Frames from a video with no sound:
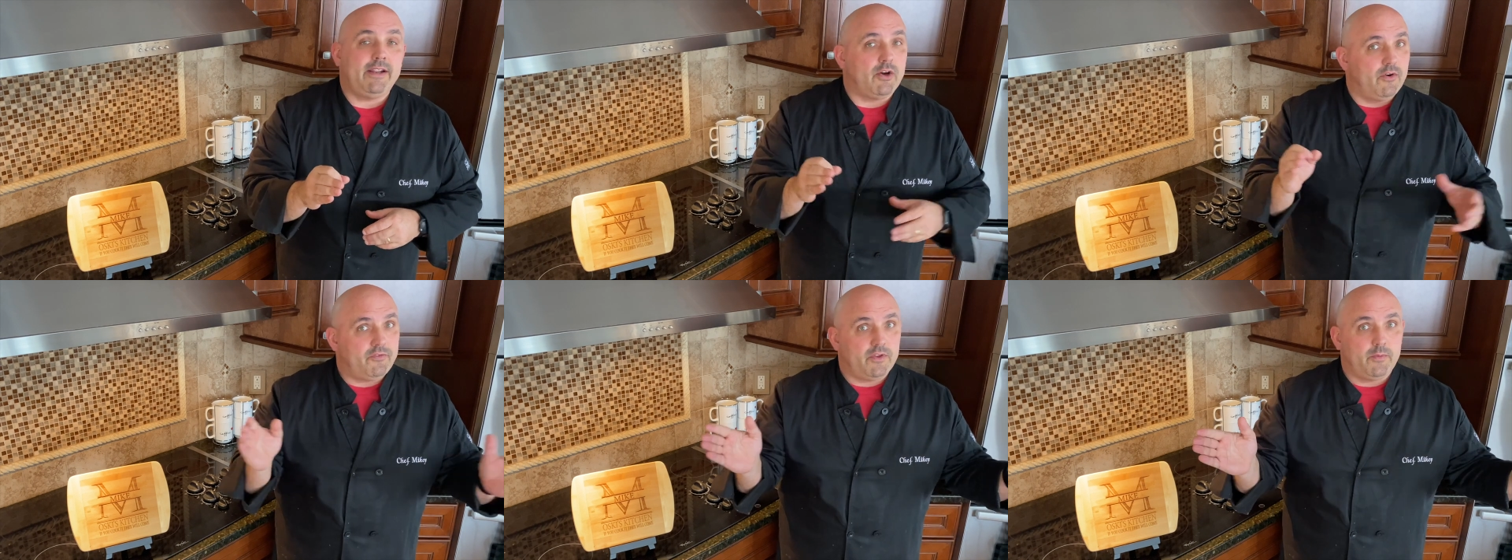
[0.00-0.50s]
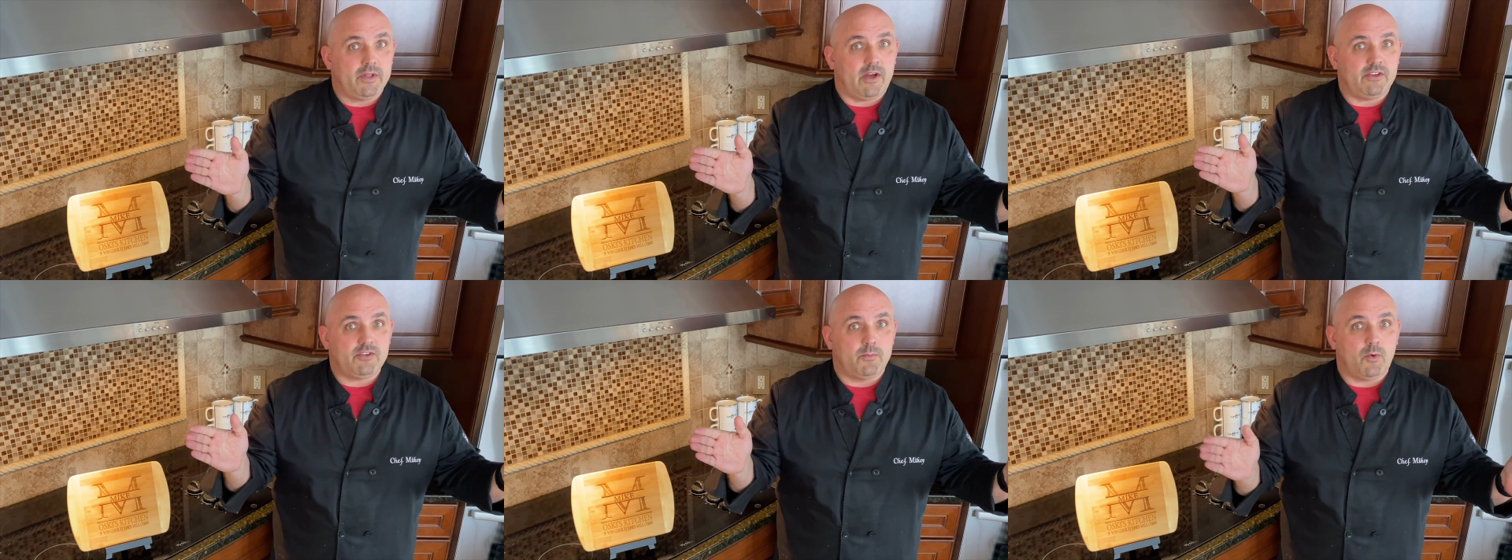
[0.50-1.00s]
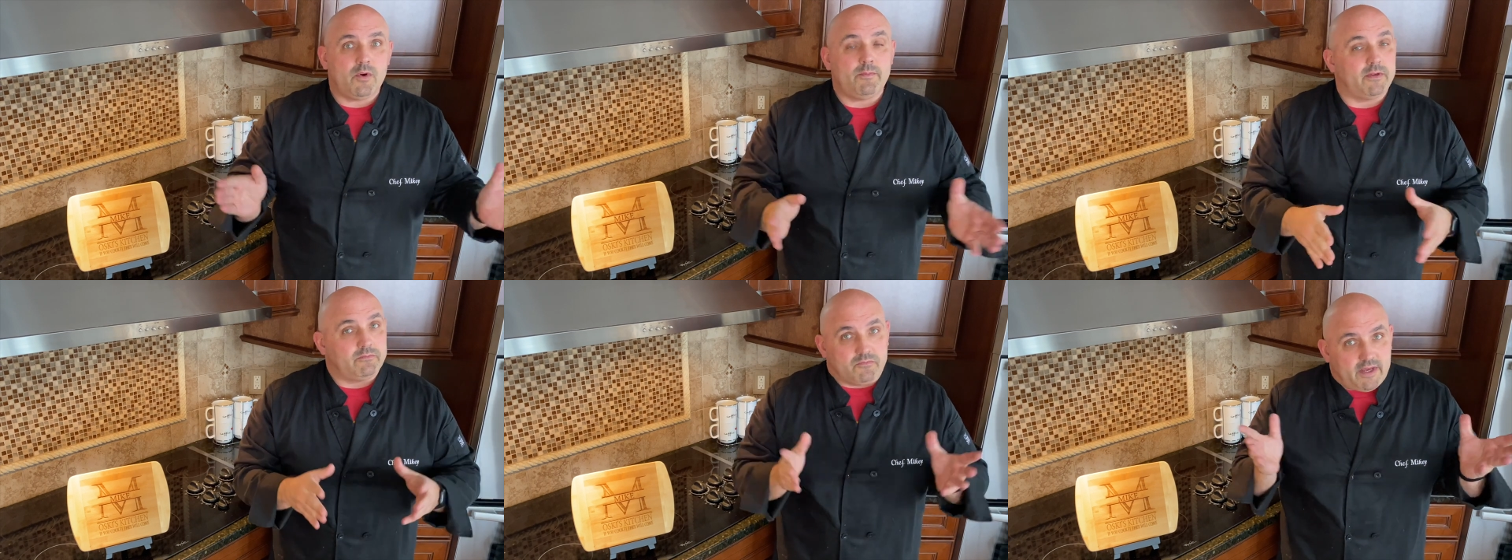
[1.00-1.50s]
Hopefully we lost some more,
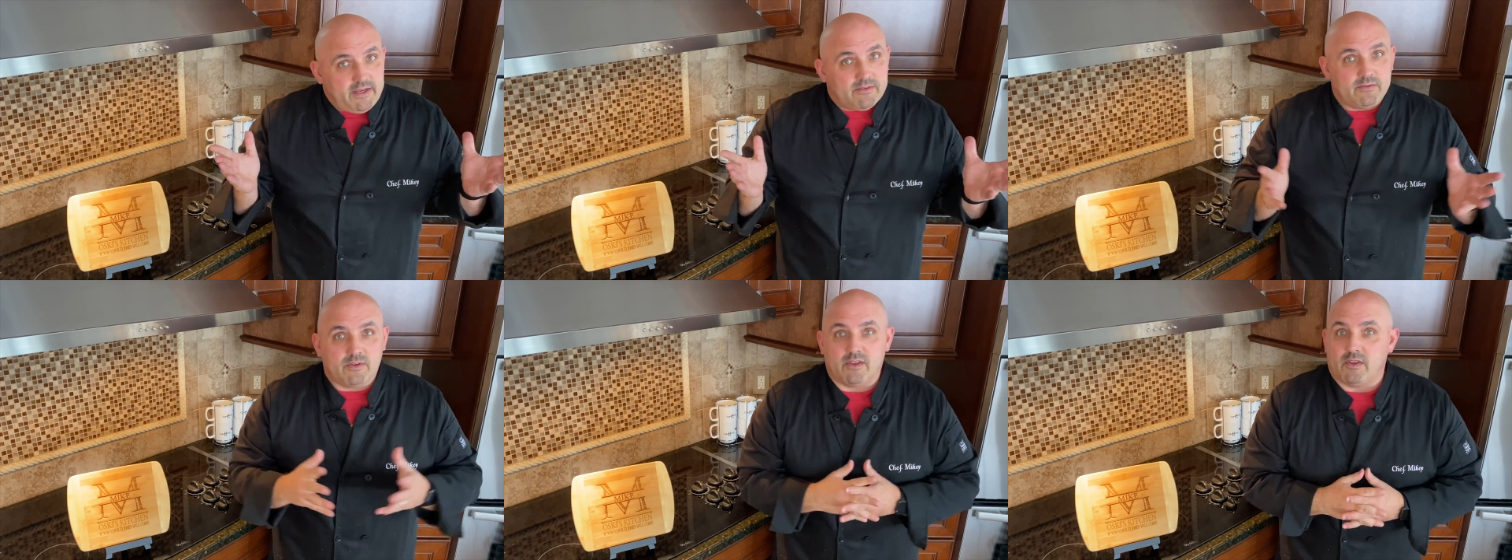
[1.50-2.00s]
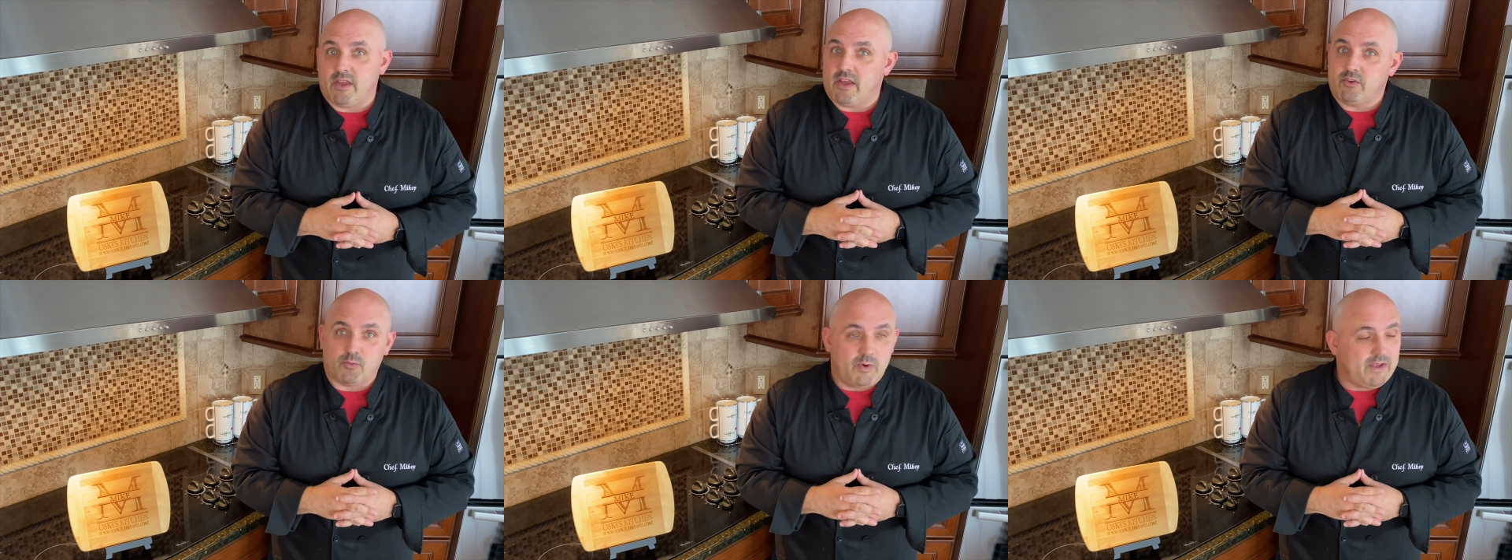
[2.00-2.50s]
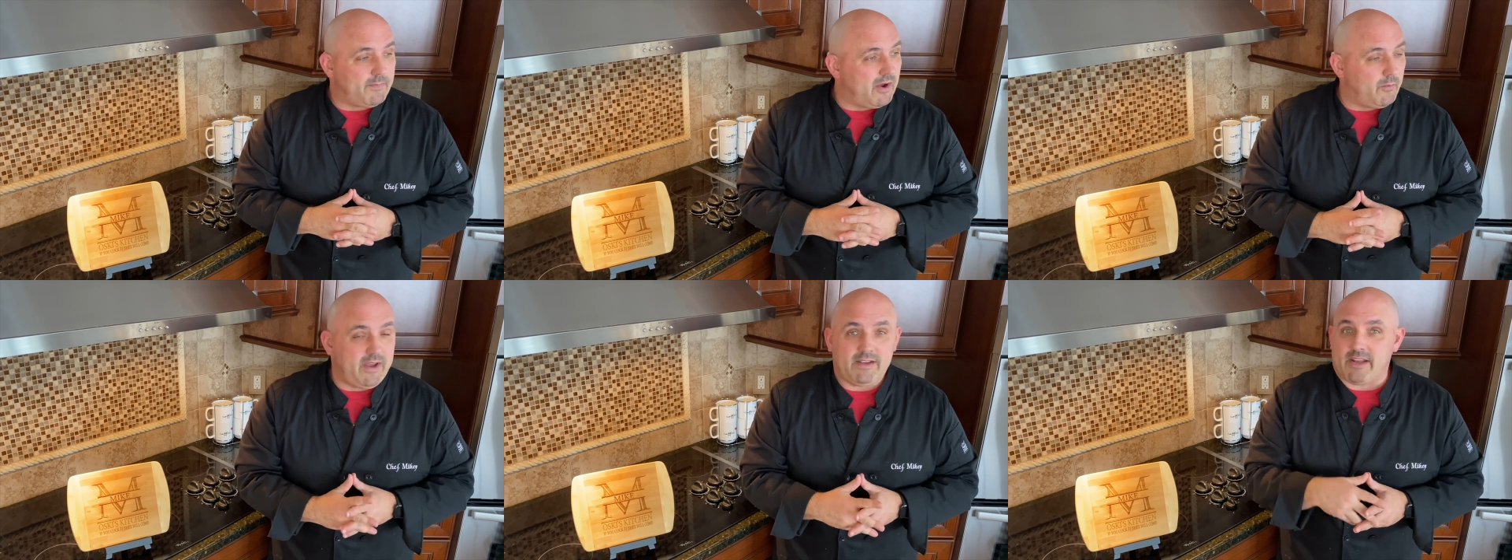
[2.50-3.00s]
but hey, it's week by
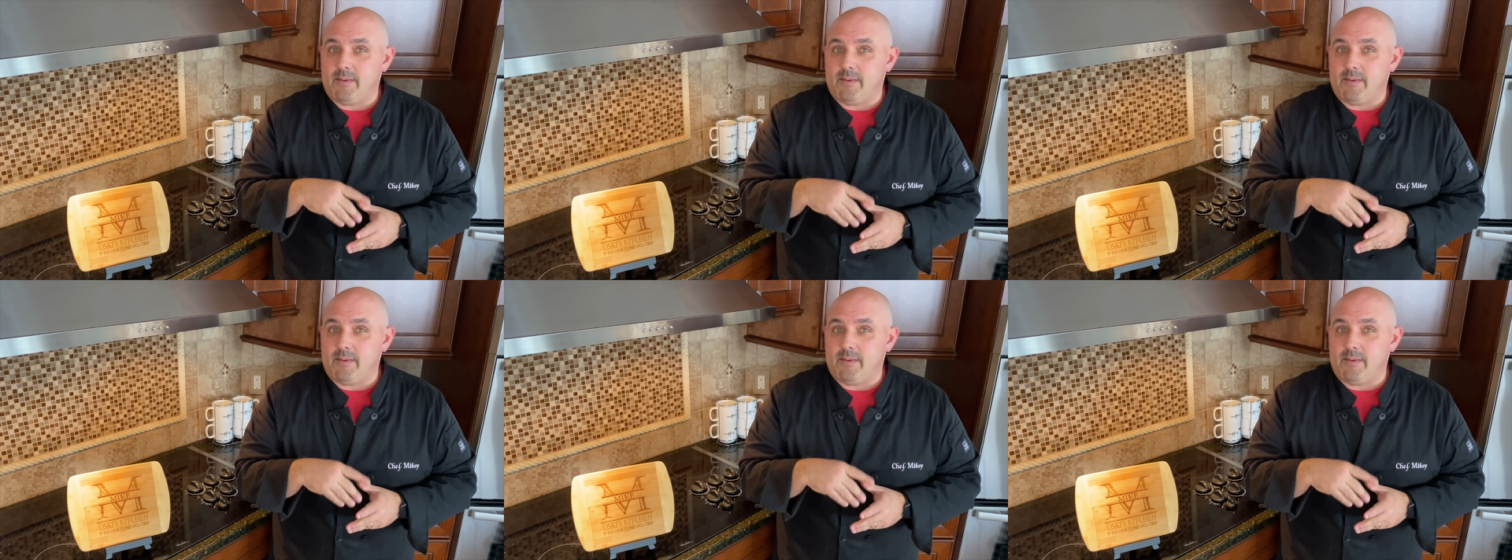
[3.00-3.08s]
week, day